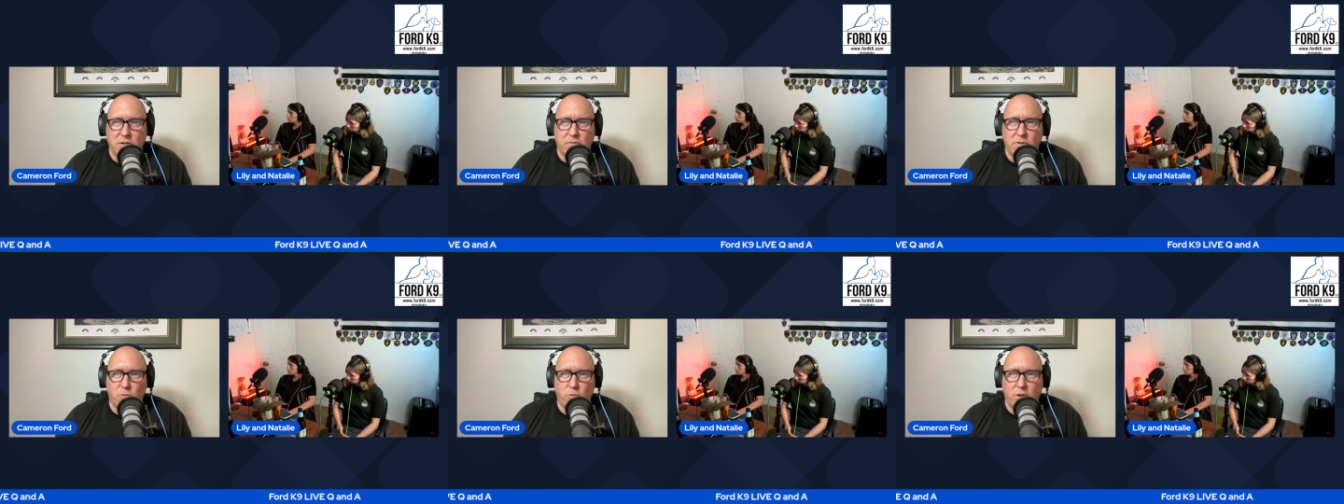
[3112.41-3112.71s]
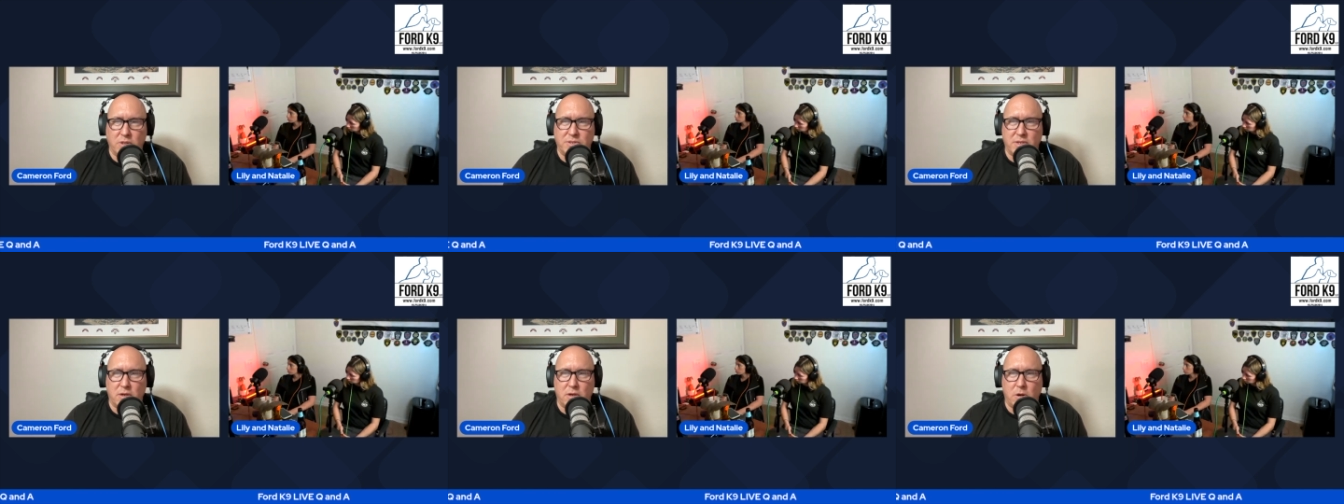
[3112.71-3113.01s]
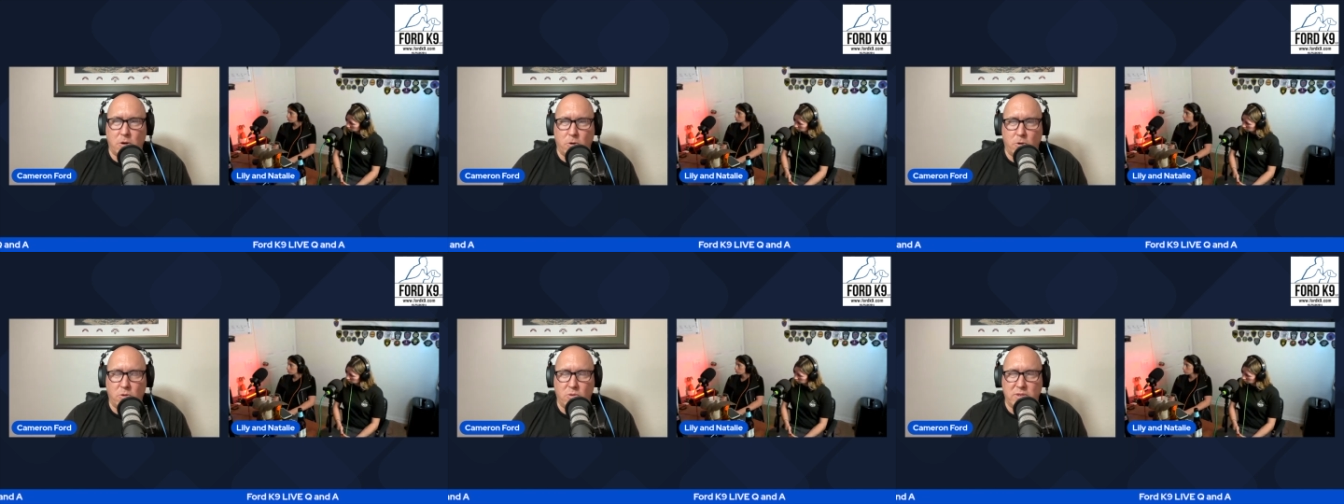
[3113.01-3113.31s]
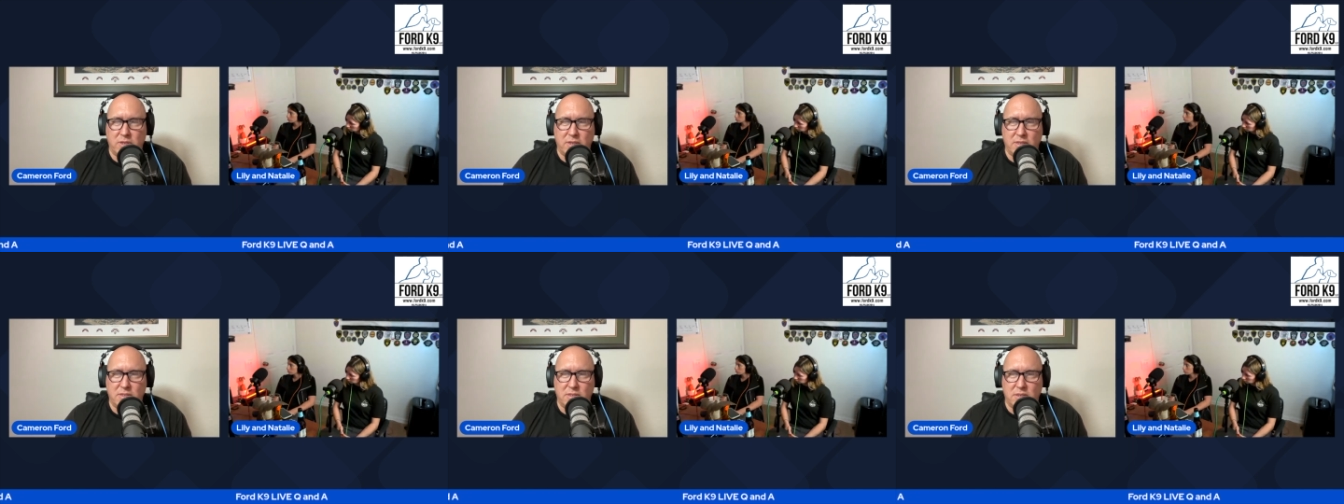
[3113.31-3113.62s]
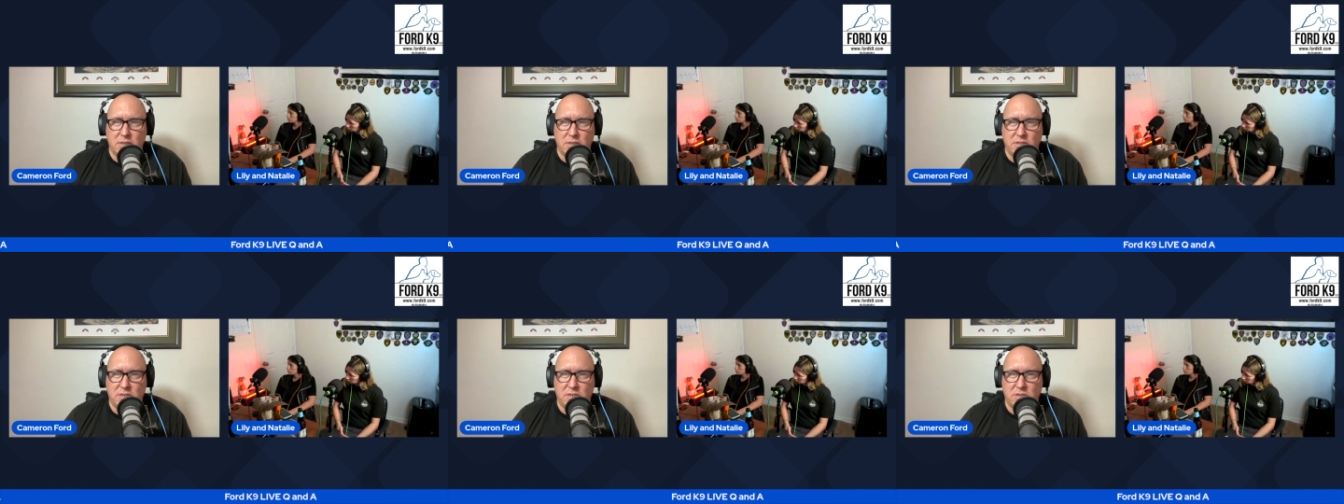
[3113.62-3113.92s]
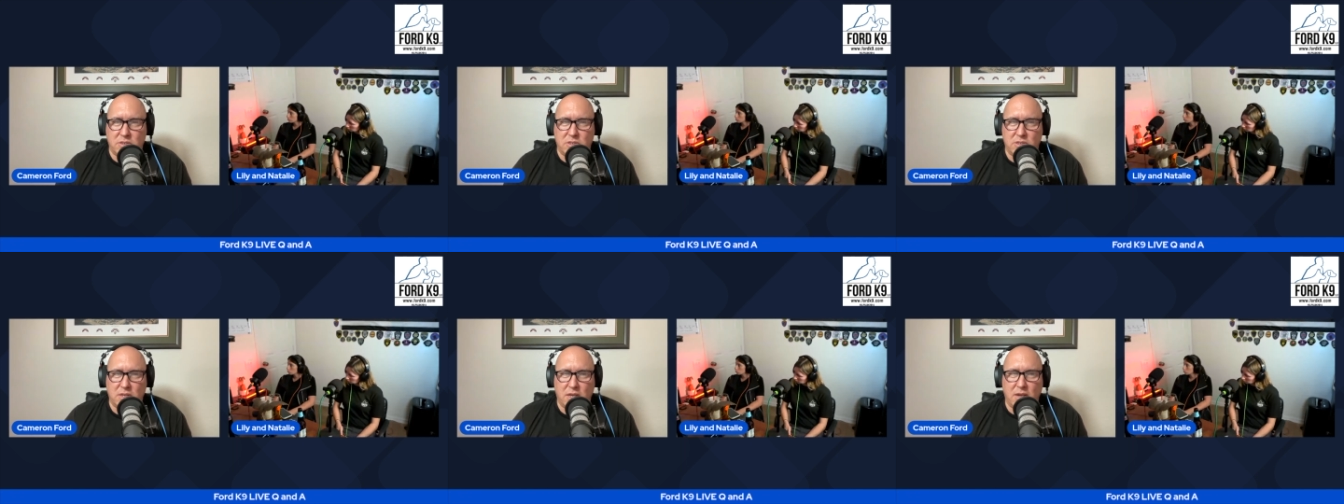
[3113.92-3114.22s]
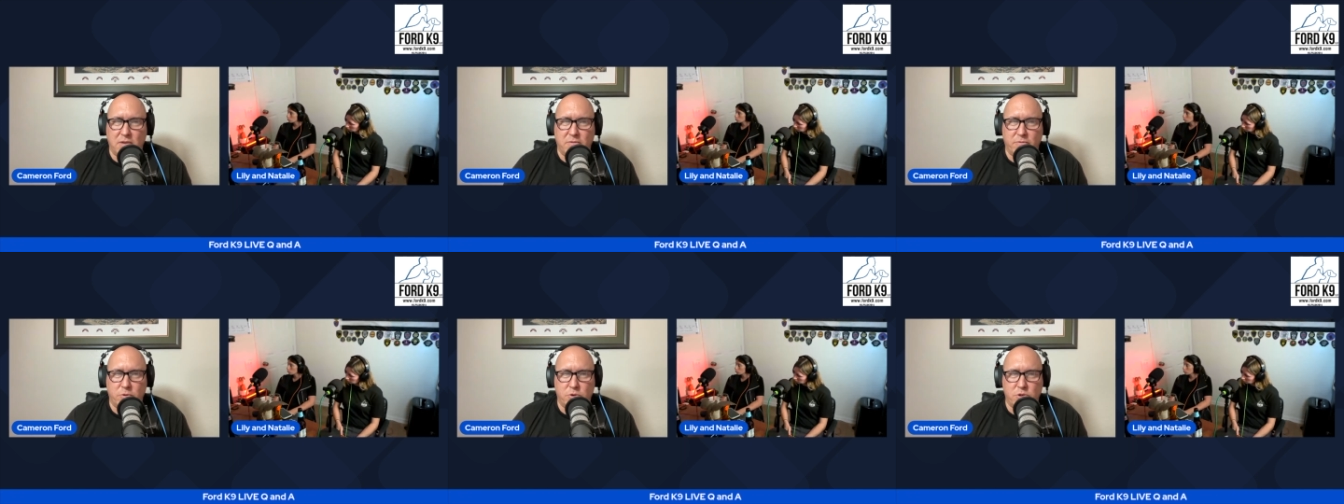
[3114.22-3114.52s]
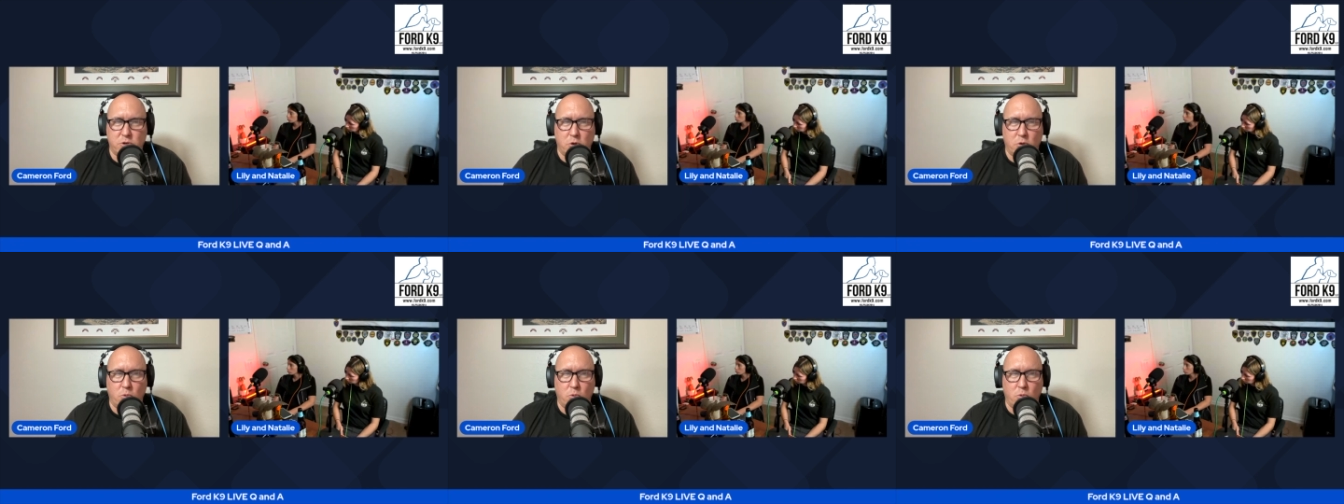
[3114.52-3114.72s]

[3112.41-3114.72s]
of the ones that currently exist to say for sure